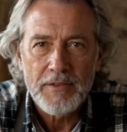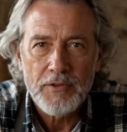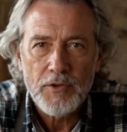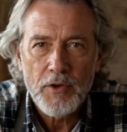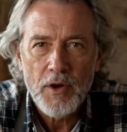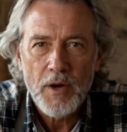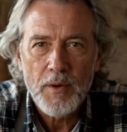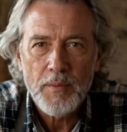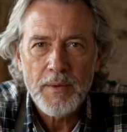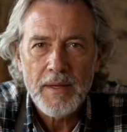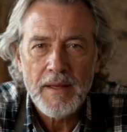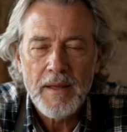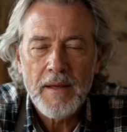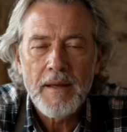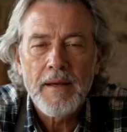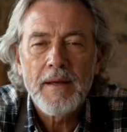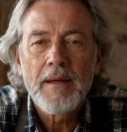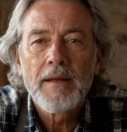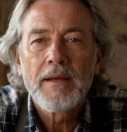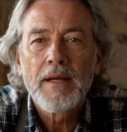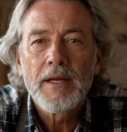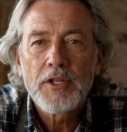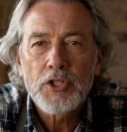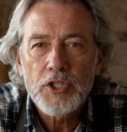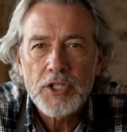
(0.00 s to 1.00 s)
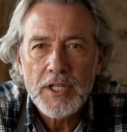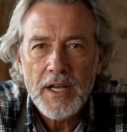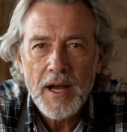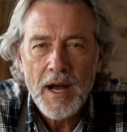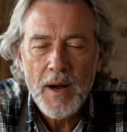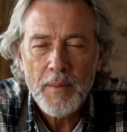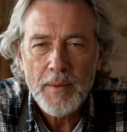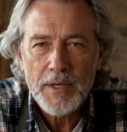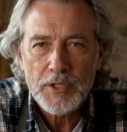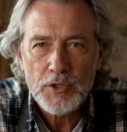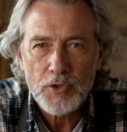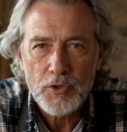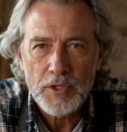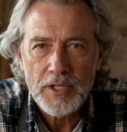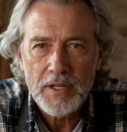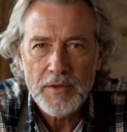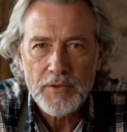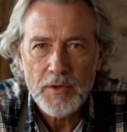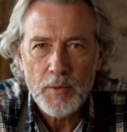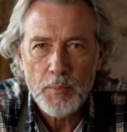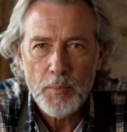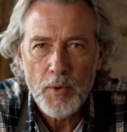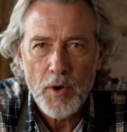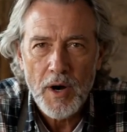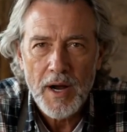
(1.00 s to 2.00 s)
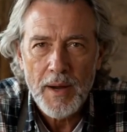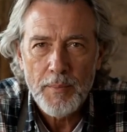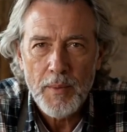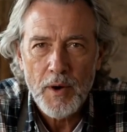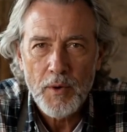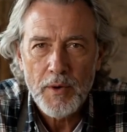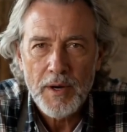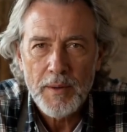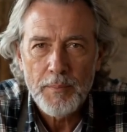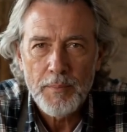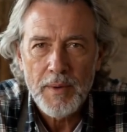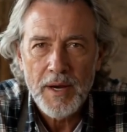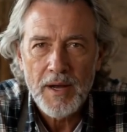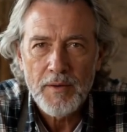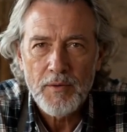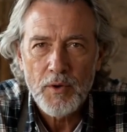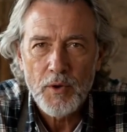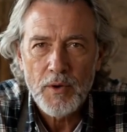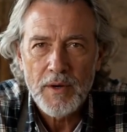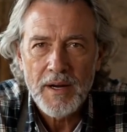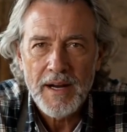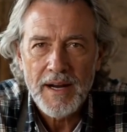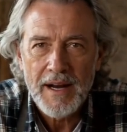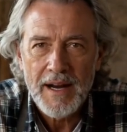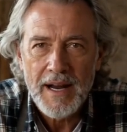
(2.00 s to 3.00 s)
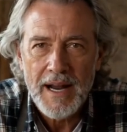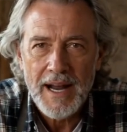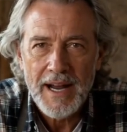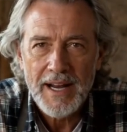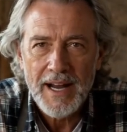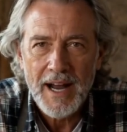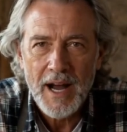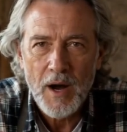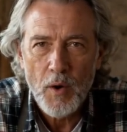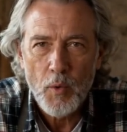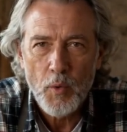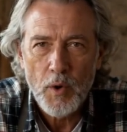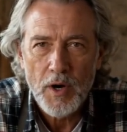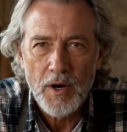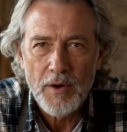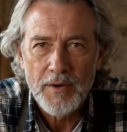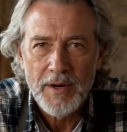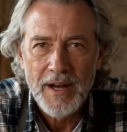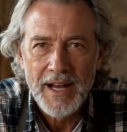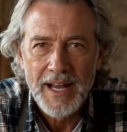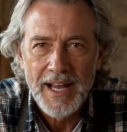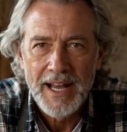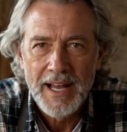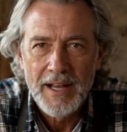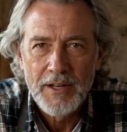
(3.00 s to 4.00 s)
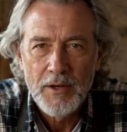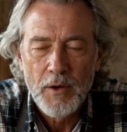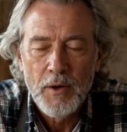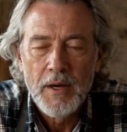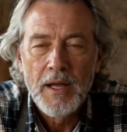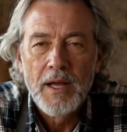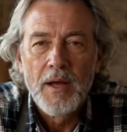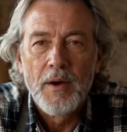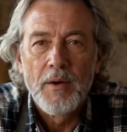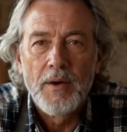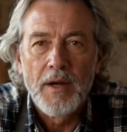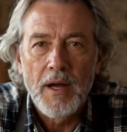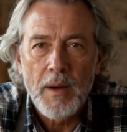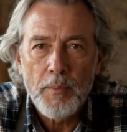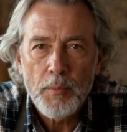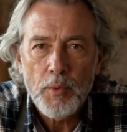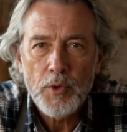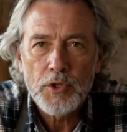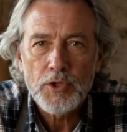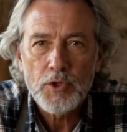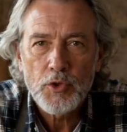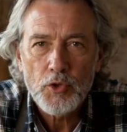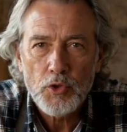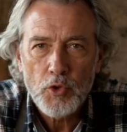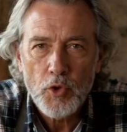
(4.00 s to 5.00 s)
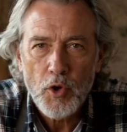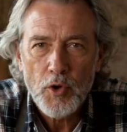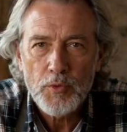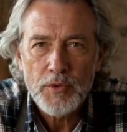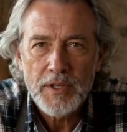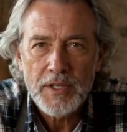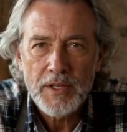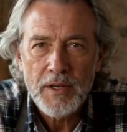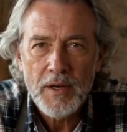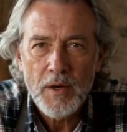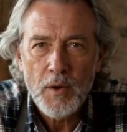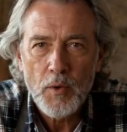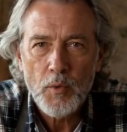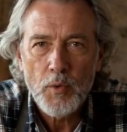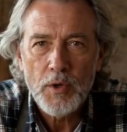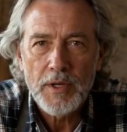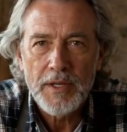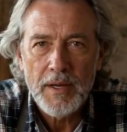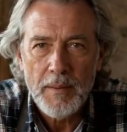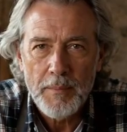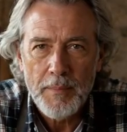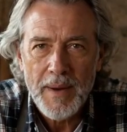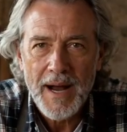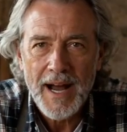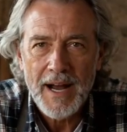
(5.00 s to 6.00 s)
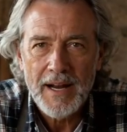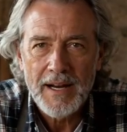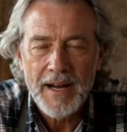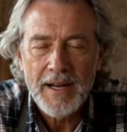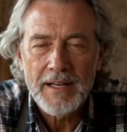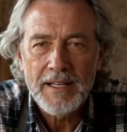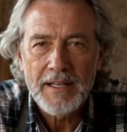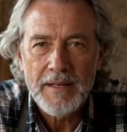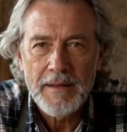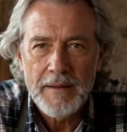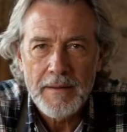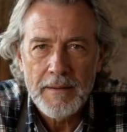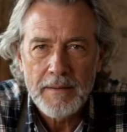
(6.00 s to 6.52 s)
from, the geometry of the primary bevel, and how well the handle held up when you drove it with a mallet.